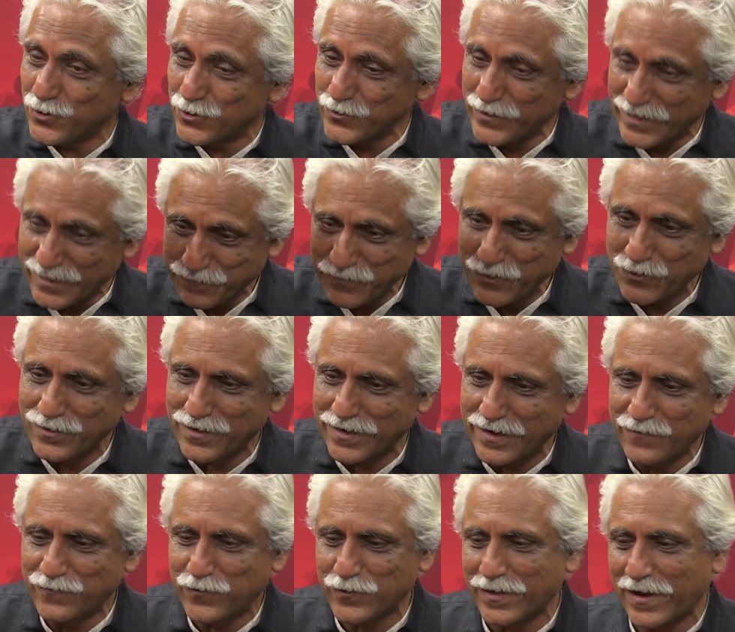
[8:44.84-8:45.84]
to hit me on the
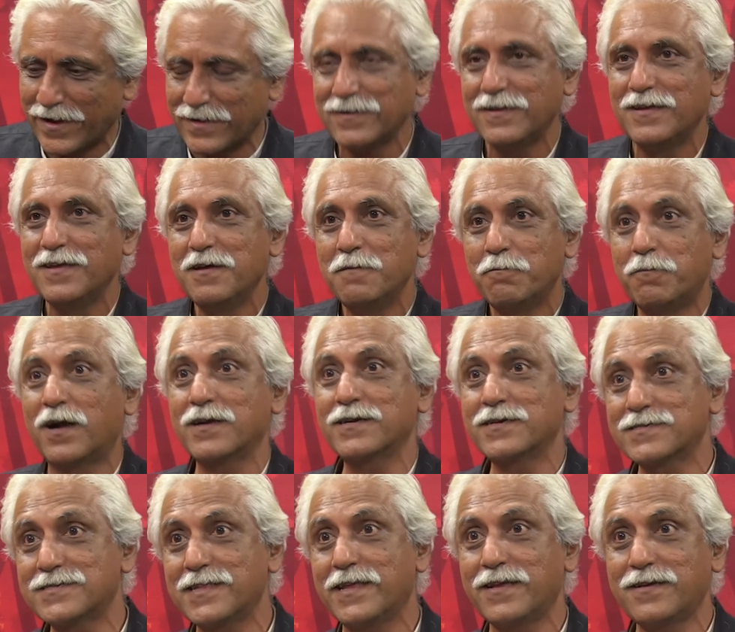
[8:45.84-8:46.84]
head for that. But
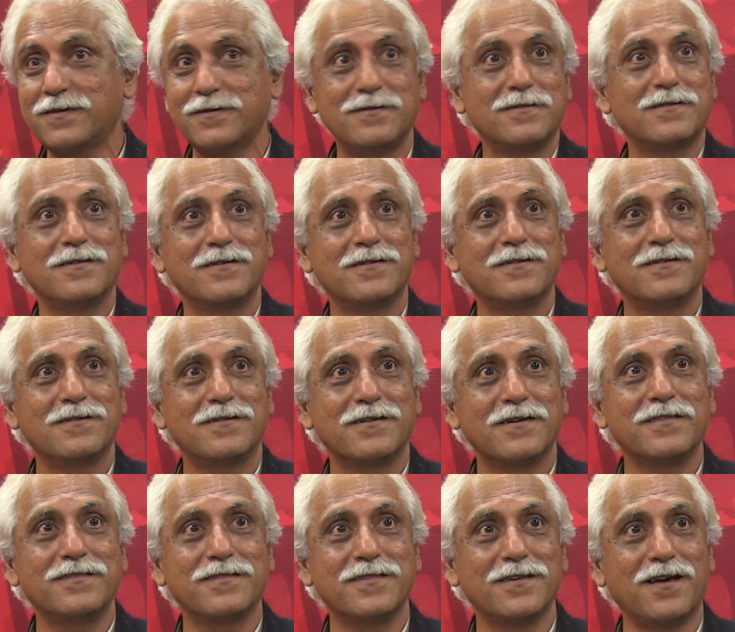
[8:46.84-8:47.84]
it's like,
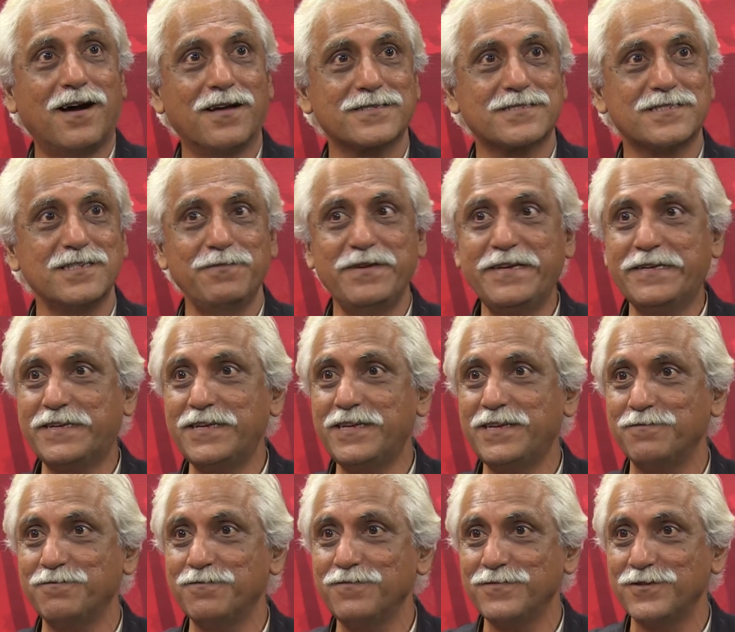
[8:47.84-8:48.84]
in the RCB
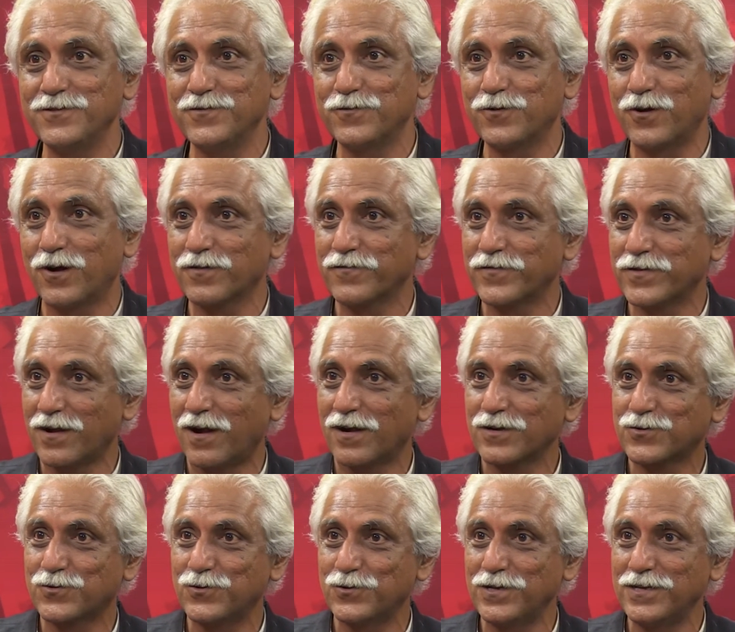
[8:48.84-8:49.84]
team, you've got
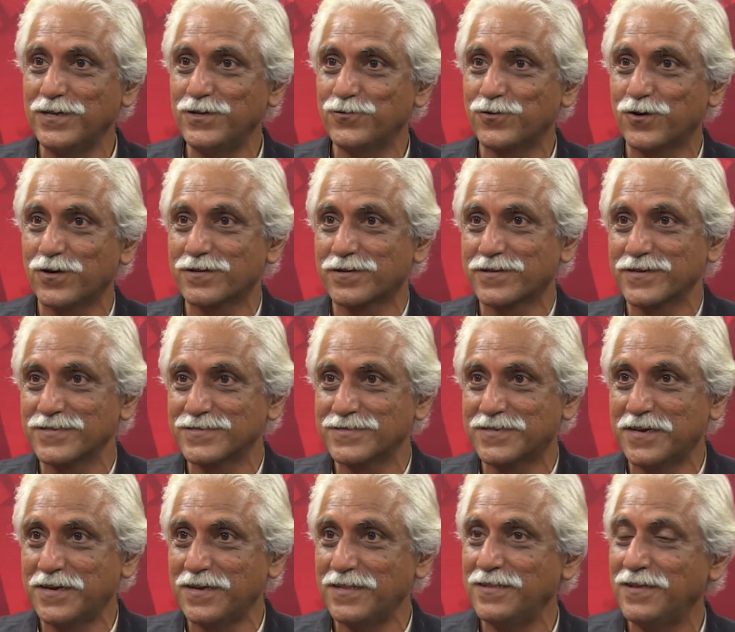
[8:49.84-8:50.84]
Virat Kohli, you've got Chris
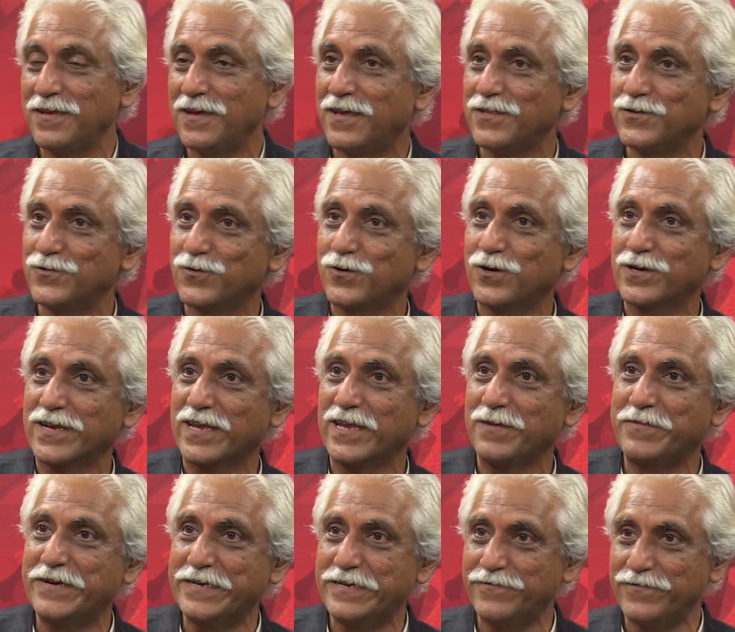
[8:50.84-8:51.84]
Gayle, and you've got
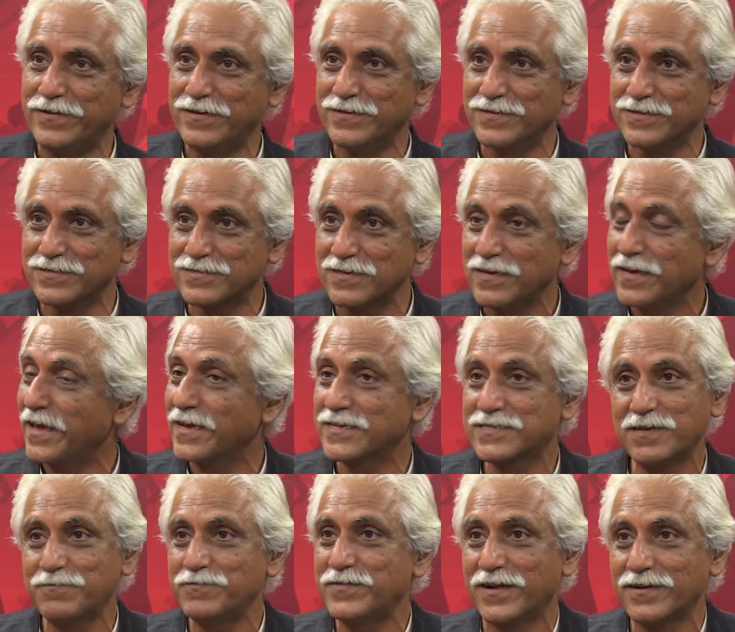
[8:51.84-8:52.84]
AB de Villiers.
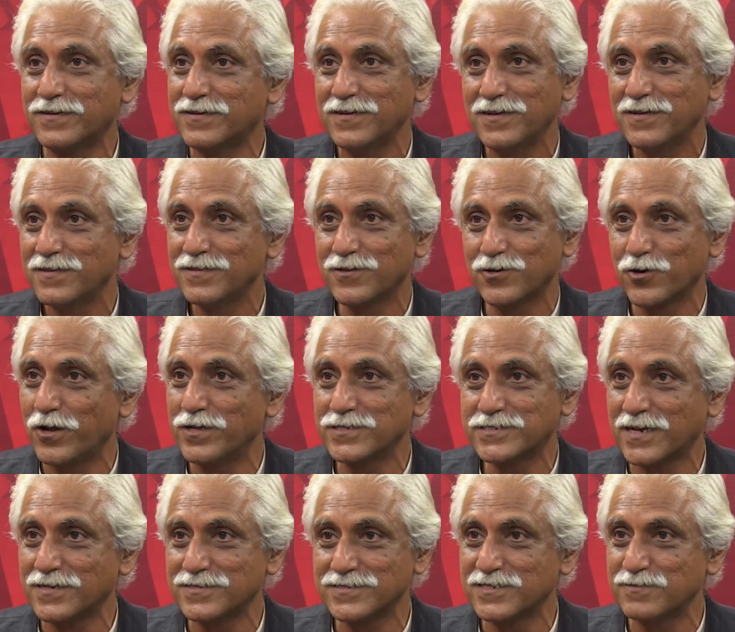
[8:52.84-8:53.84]
Except that the Royal
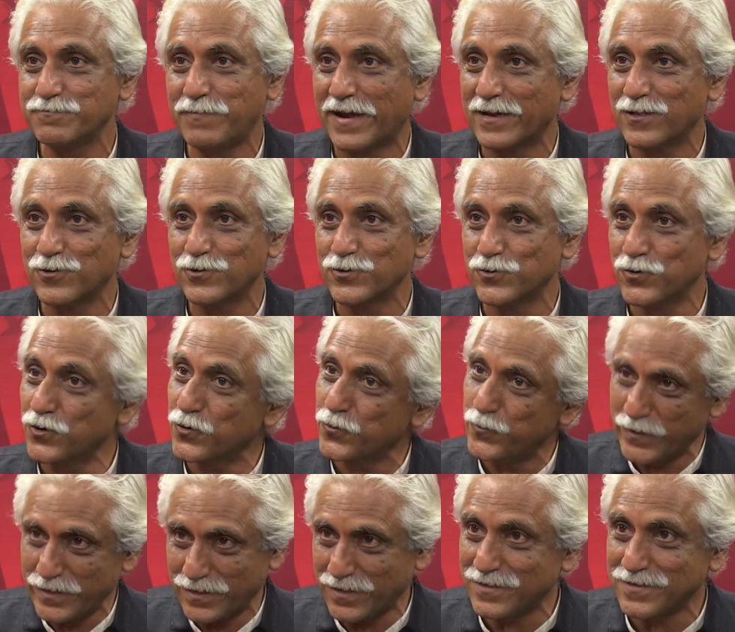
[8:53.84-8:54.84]
Challengers Bangalore don't
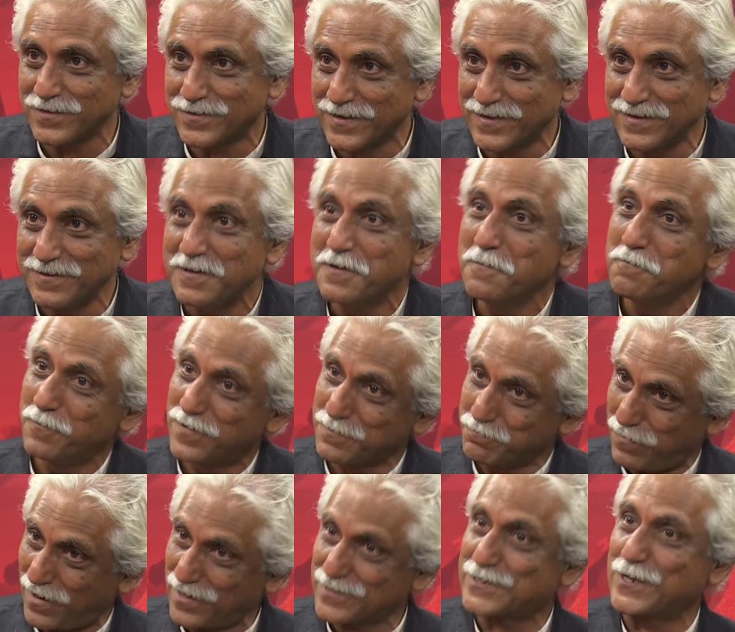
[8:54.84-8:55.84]
win anything,
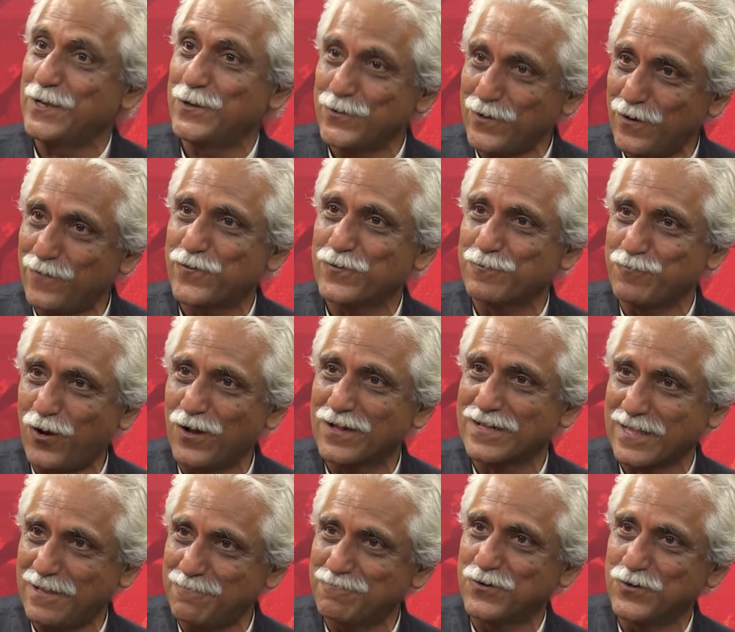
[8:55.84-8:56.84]
but Barcelona Football
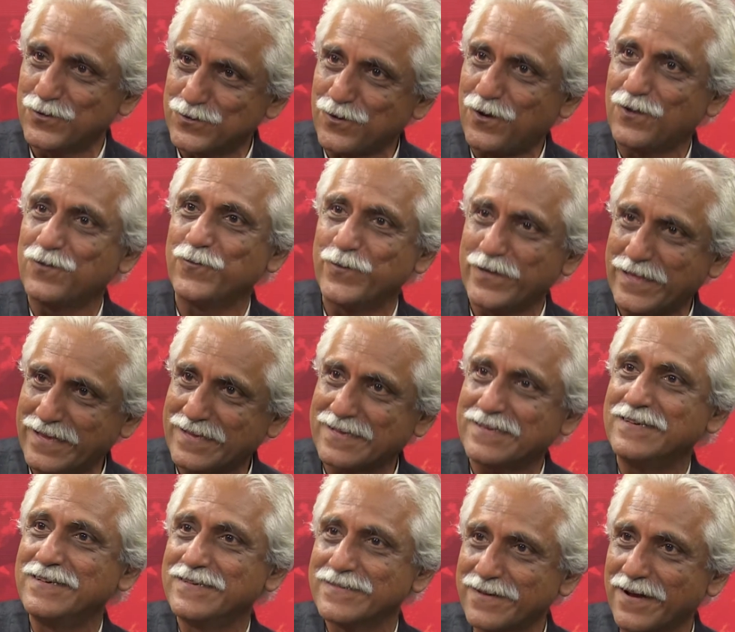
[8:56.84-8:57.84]
Club goes on winning
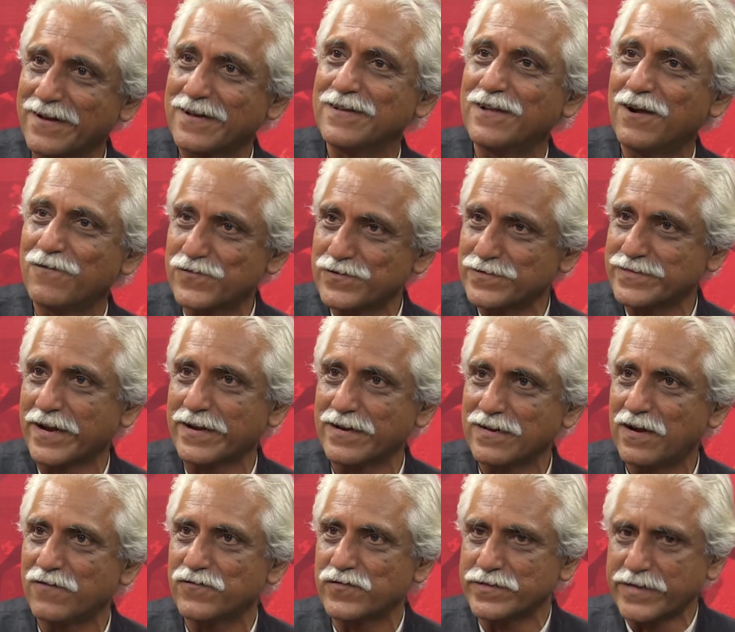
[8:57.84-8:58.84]
title after
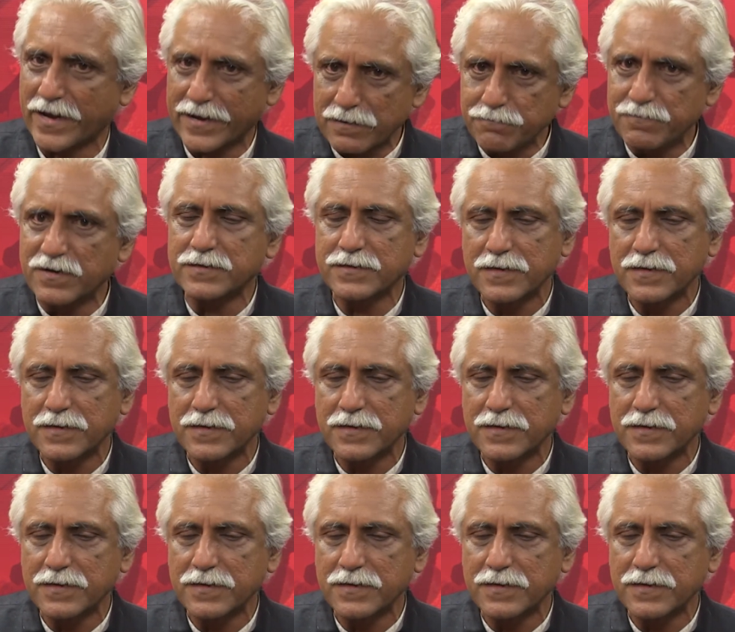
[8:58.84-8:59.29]
title after title. But,